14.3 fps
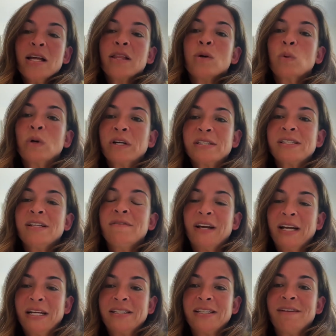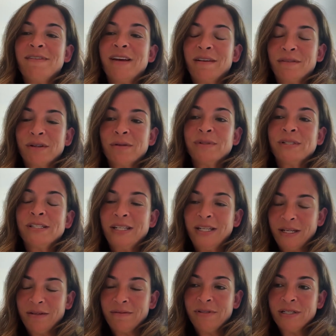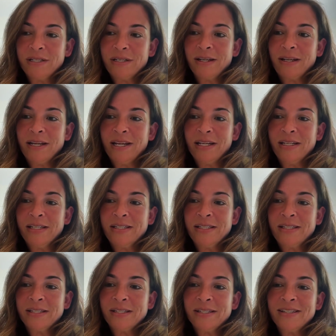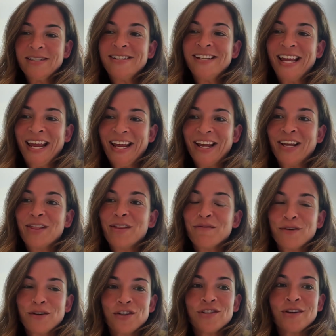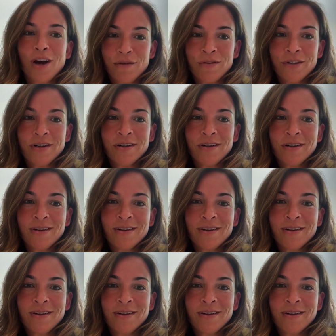The worst advice I've ever received is to take the first offer.